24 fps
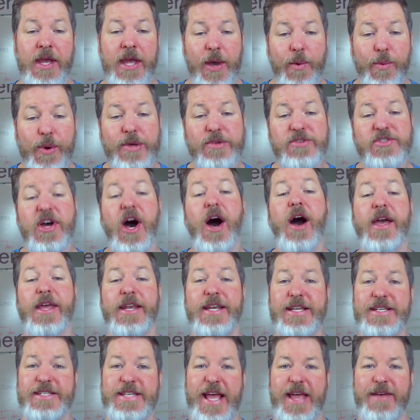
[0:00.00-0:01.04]
And when I was talking
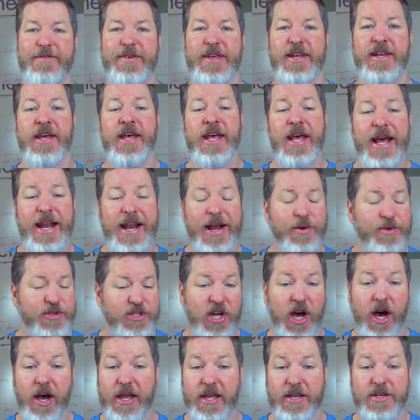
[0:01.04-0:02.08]
to David and I was
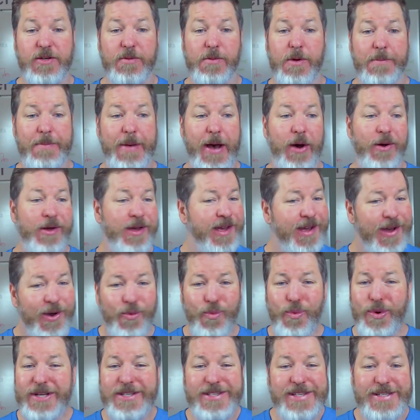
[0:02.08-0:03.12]
talking to him about
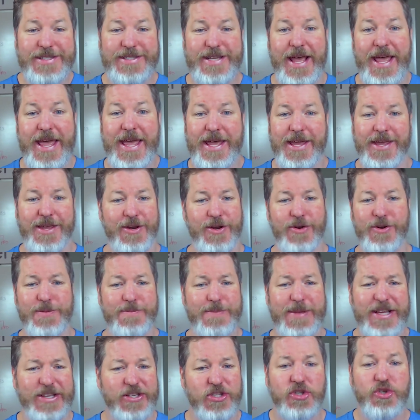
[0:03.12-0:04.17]
what does it take, you know, to
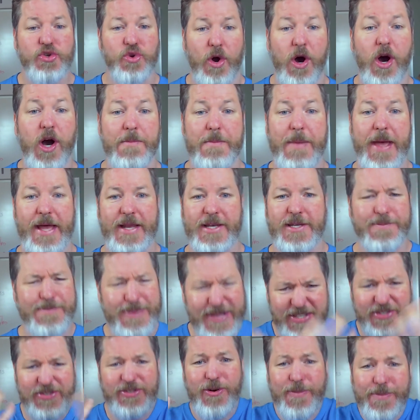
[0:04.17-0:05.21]
be a strong man, to
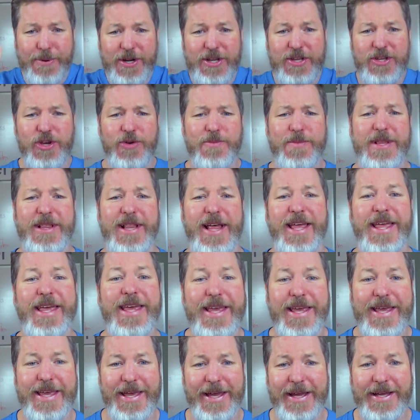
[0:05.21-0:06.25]
be superhuman like
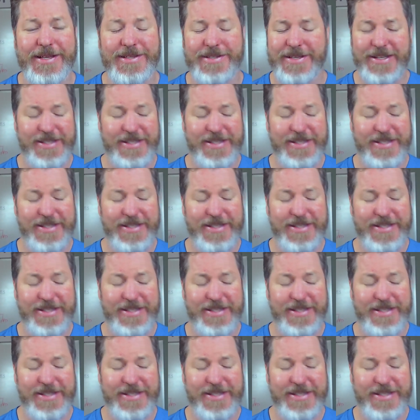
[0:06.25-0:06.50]
he is?